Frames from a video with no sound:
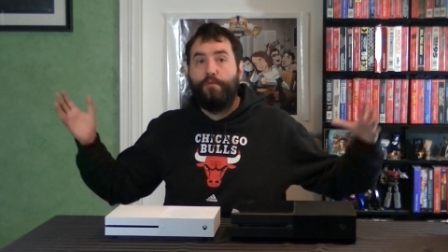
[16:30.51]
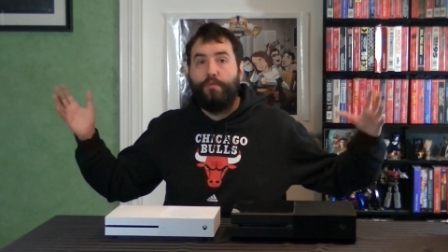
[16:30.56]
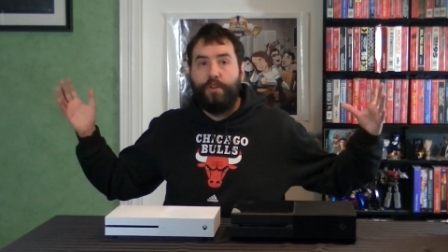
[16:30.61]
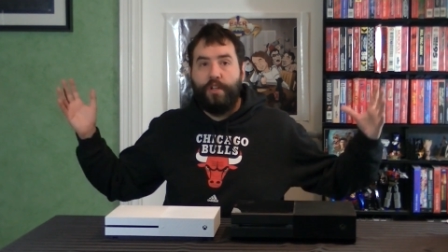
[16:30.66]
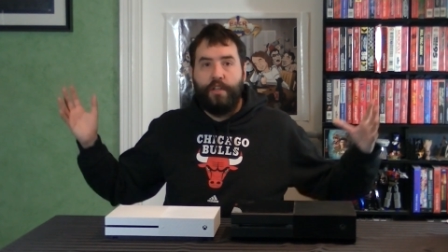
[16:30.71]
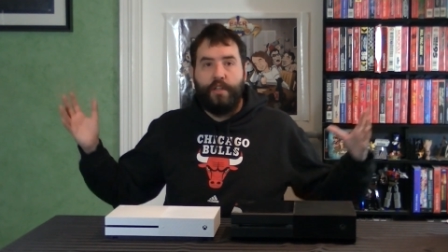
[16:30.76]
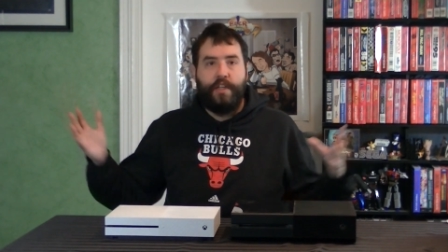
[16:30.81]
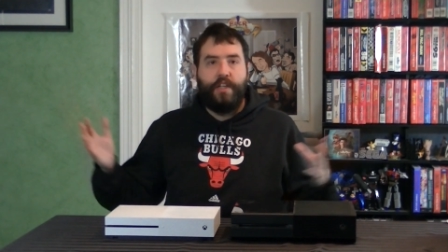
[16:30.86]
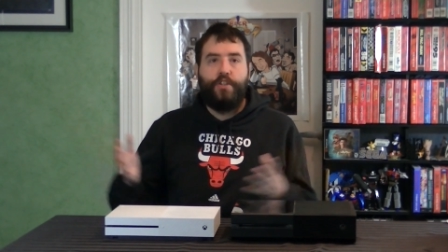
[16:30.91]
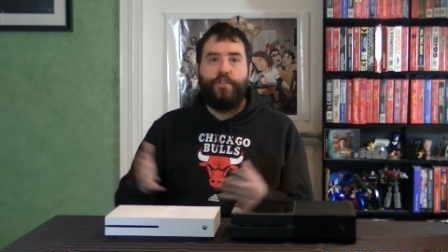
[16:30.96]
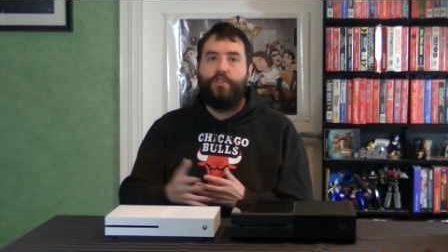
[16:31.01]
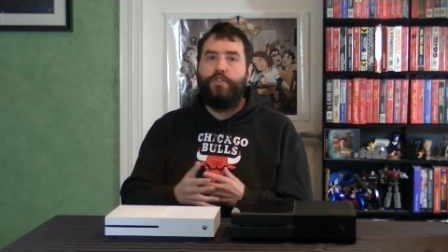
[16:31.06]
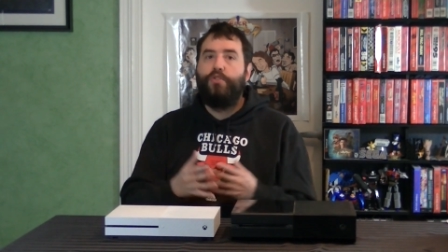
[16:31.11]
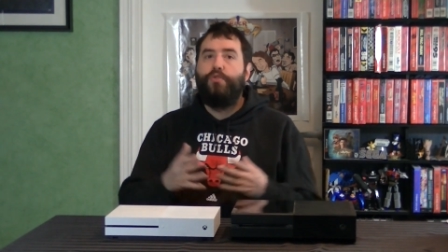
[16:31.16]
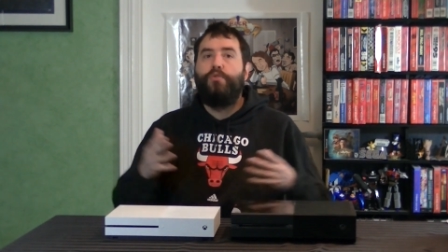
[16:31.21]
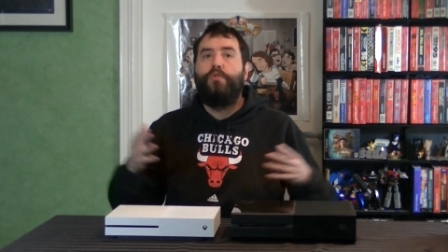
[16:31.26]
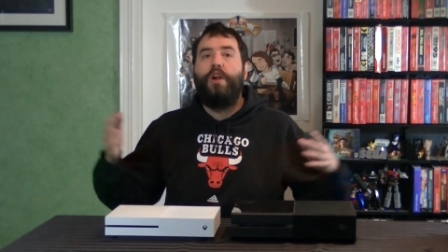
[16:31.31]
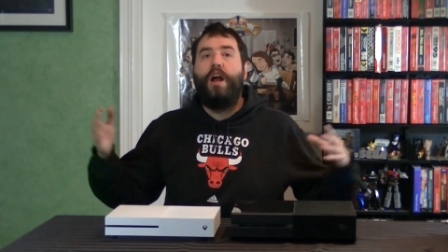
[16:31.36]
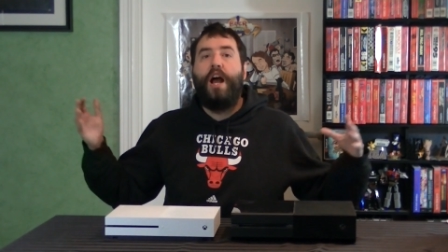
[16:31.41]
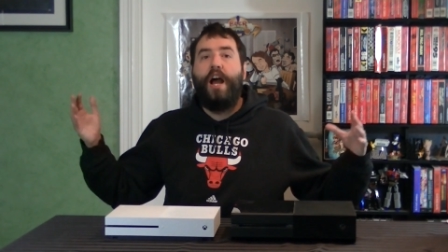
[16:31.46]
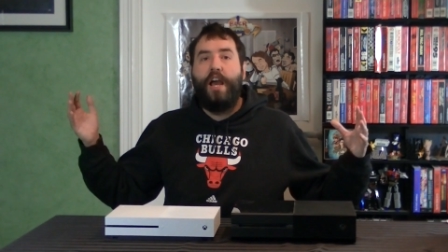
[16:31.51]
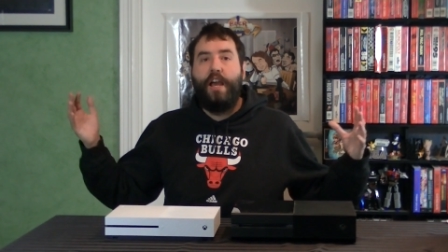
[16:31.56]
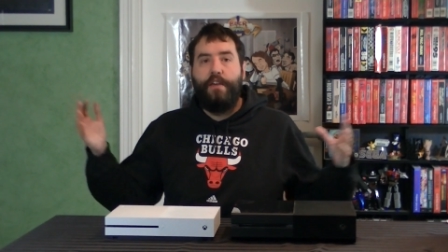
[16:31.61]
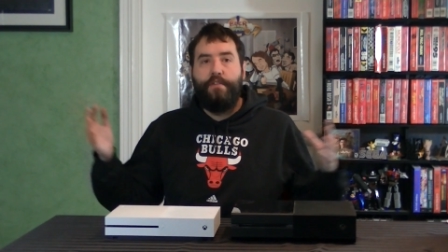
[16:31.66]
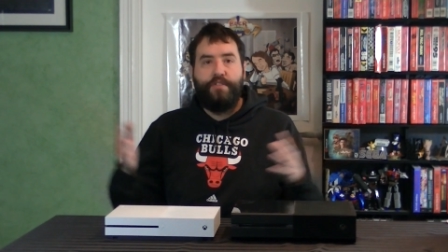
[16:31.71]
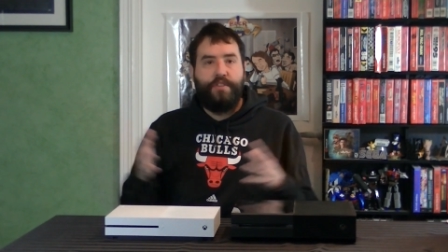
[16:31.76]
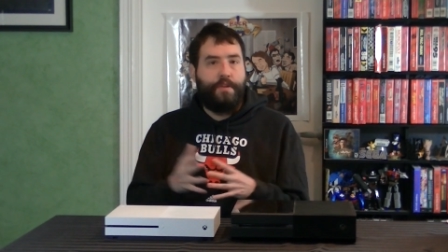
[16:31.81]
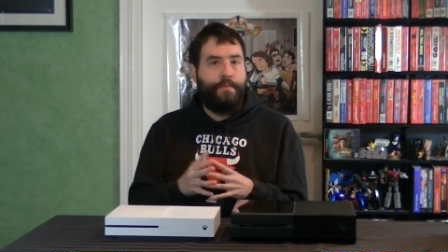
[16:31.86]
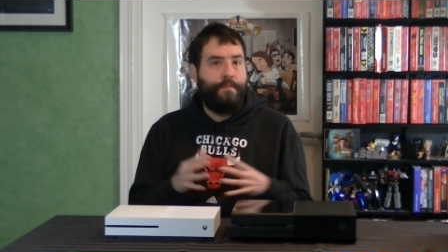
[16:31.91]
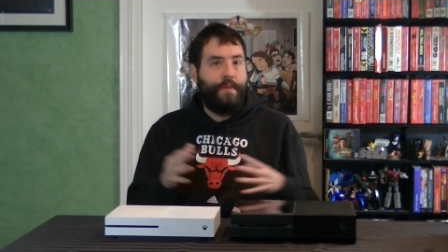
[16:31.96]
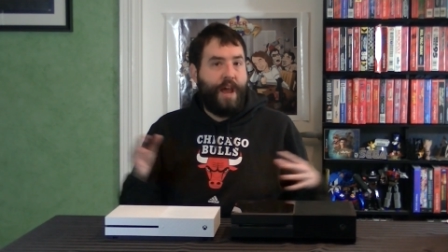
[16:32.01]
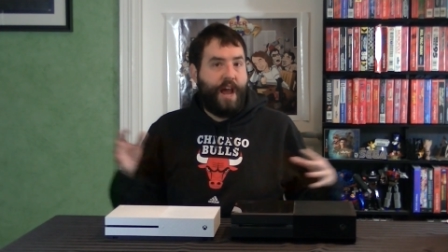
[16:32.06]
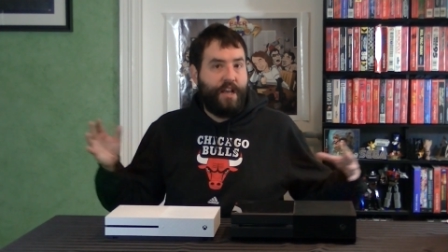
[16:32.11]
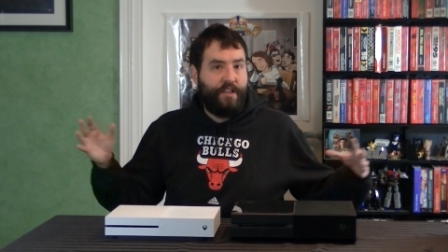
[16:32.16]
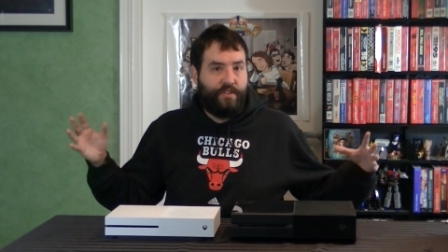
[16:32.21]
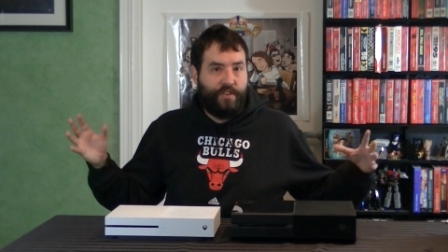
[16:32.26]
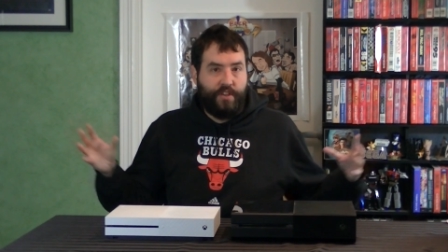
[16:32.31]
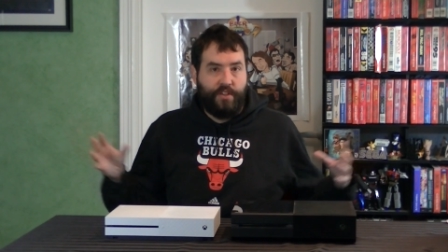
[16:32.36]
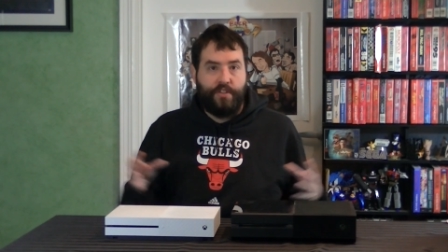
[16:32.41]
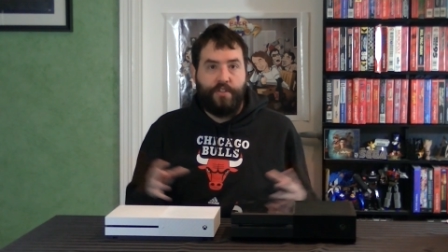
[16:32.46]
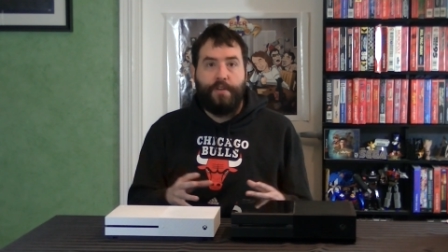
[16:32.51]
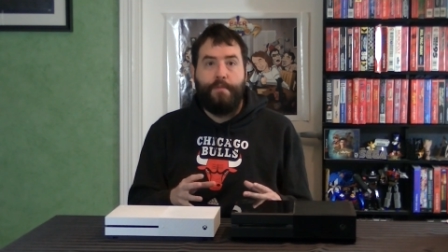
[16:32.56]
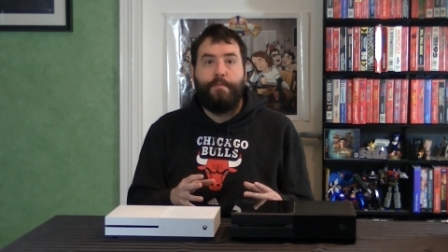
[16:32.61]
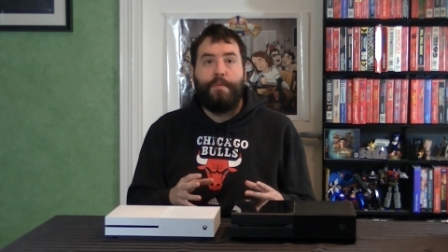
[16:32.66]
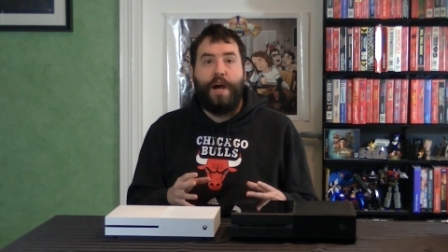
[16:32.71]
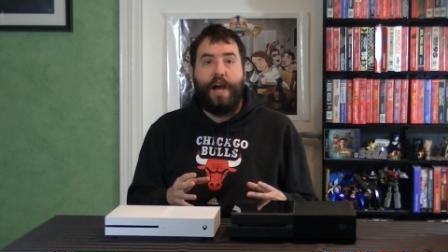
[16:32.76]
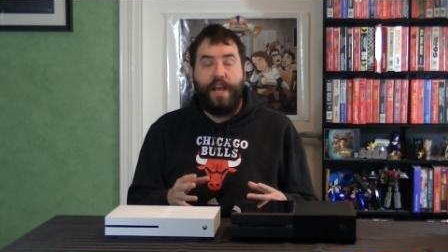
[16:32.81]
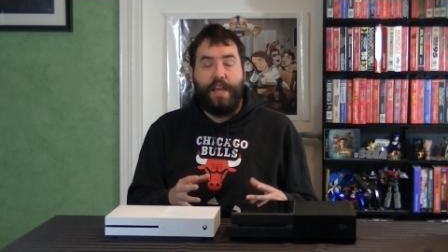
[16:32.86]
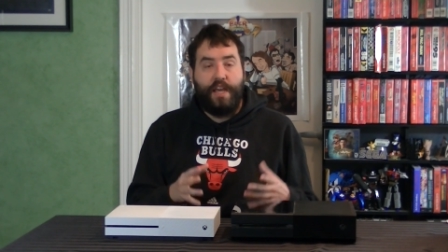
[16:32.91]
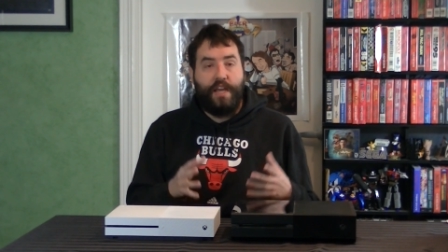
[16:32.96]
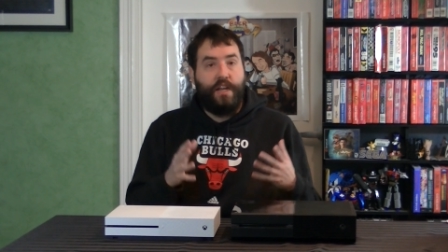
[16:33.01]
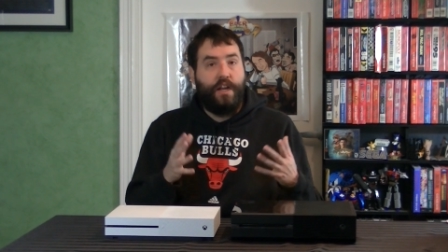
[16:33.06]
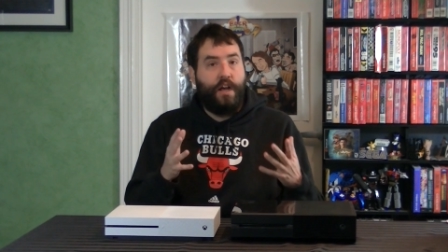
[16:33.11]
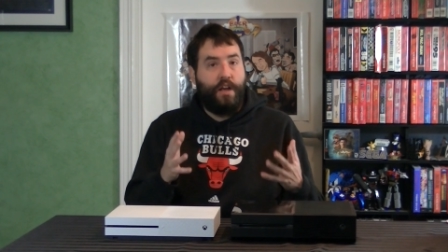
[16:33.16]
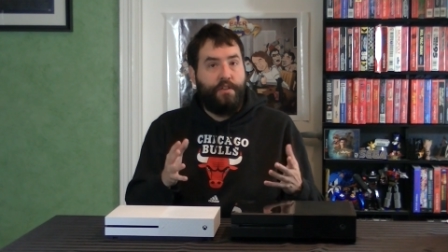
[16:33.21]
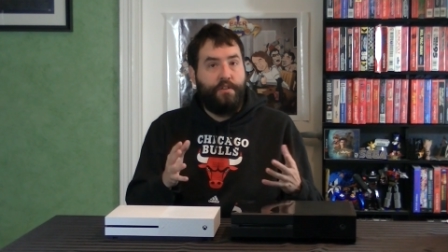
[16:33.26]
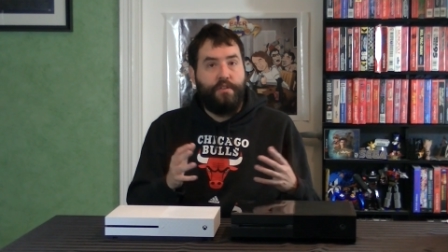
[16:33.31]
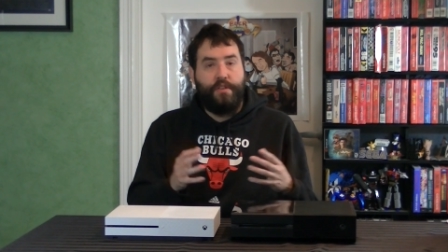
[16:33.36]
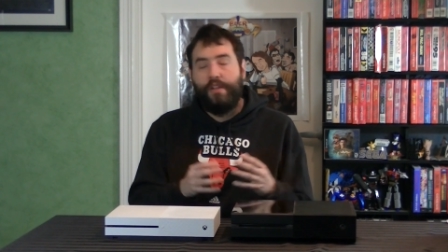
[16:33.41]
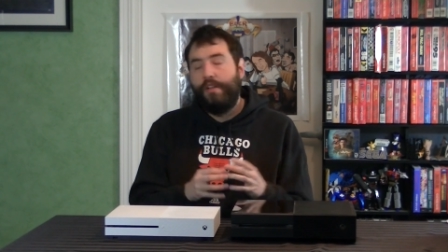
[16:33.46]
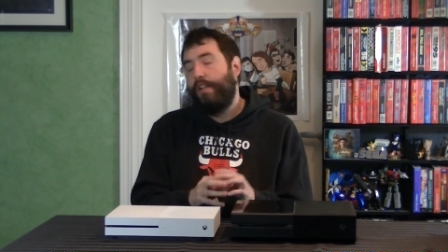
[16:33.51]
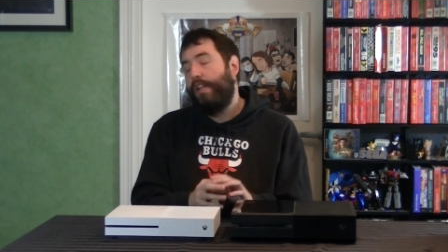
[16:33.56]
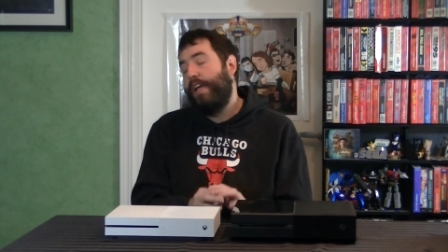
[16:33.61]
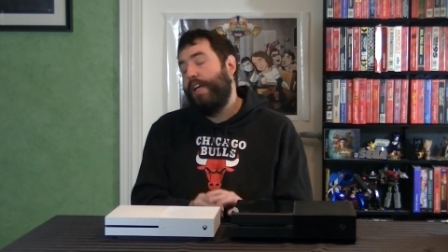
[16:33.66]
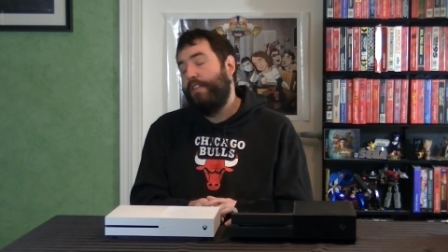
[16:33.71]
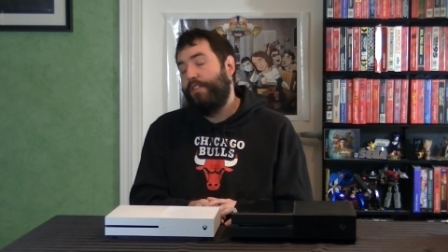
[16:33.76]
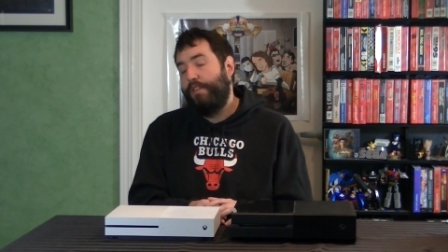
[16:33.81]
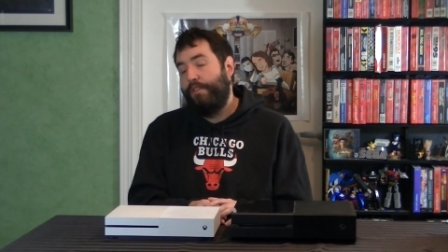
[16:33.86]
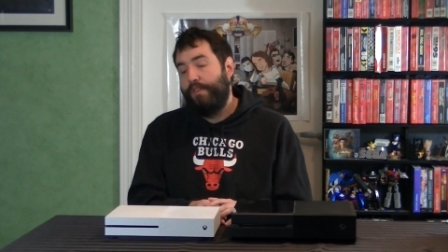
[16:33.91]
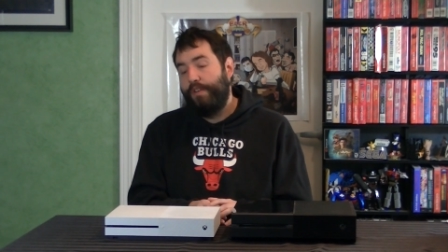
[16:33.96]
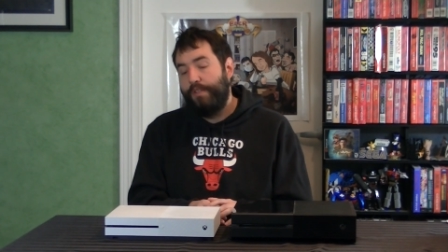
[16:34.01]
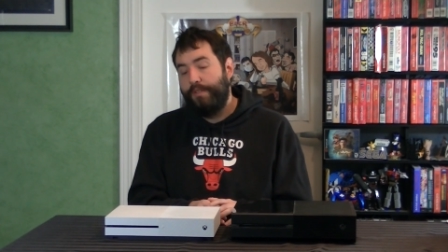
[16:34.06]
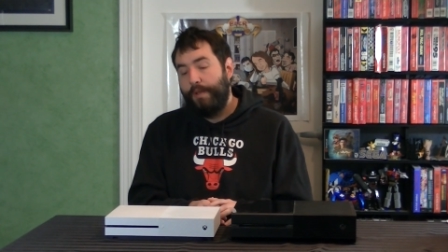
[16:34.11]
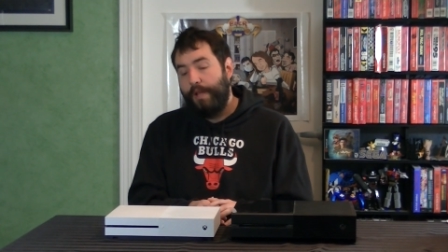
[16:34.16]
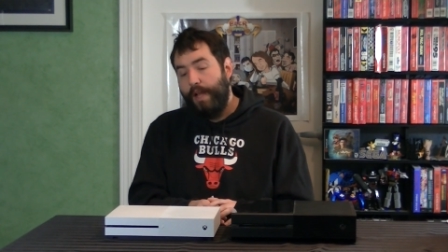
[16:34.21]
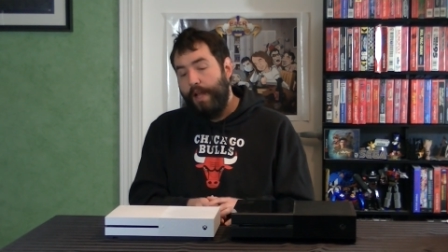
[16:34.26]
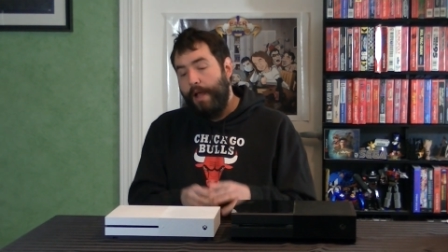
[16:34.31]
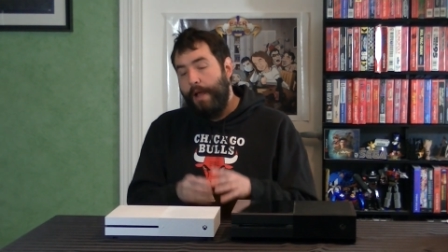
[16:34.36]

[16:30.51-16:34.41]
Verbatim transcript: really just drives the masses to buy it other than The Last of Us.